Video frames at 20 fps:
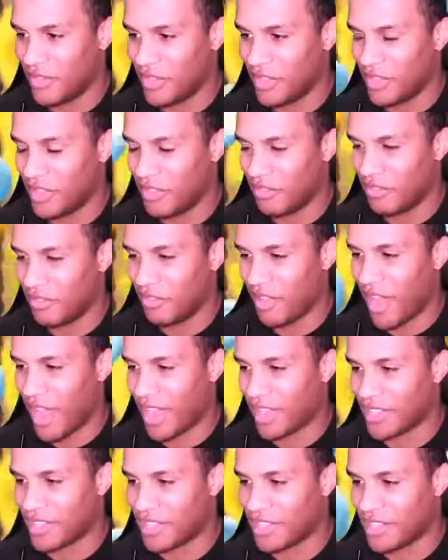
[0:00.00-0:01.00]
the
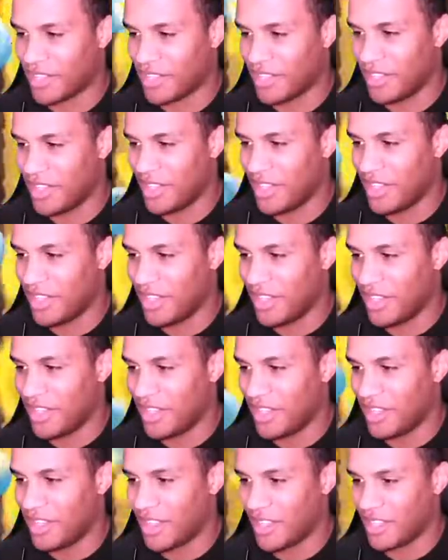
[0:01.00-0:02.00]
fact
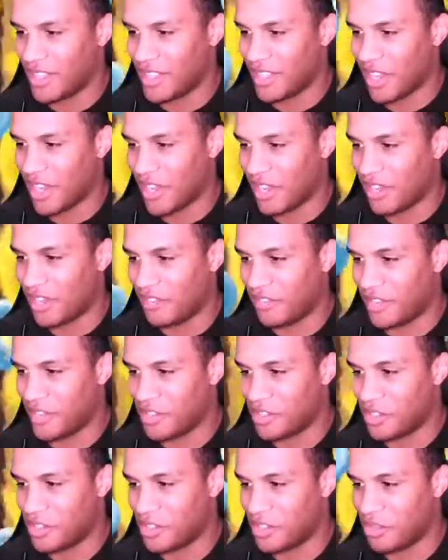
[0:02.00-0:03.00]
that Sonic
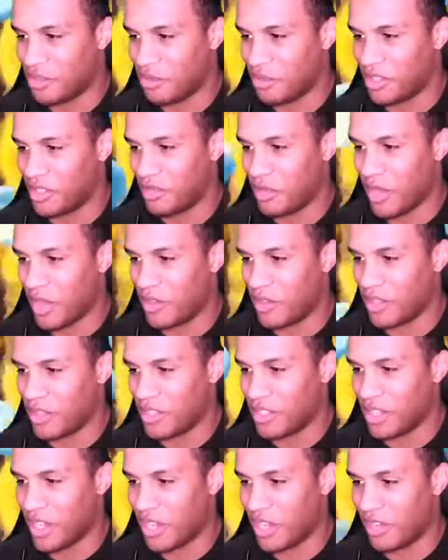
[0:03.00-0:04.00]
Adventure 2 is better than
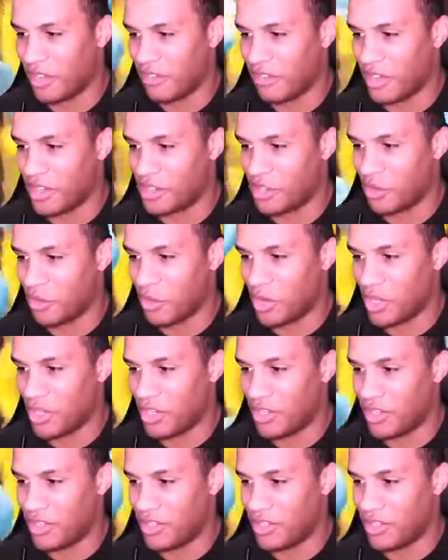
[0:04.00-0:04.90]
Sonic Adventure 1.